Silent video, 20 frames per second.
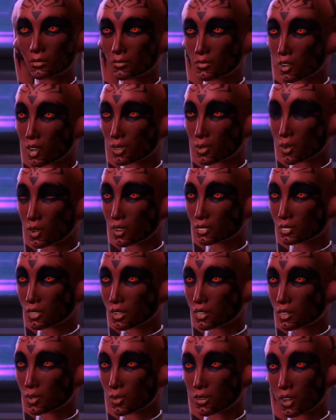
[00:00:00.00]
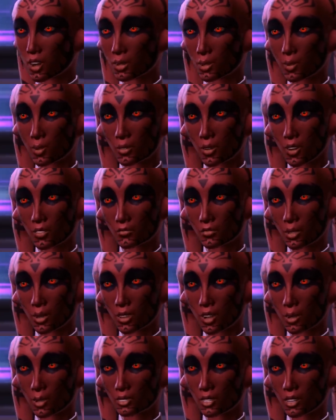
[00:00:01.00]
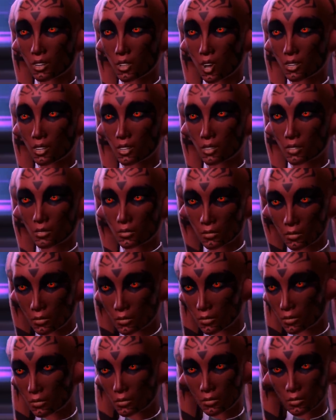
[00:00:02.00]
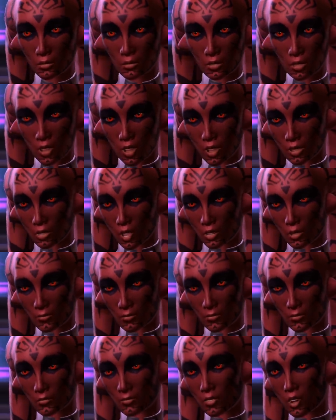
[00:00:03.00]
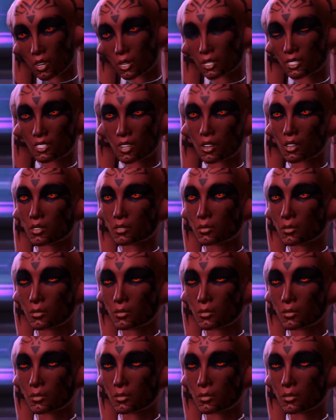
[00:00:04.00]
My mother and sister and I were grabbed when I was little. I don't remember much of it.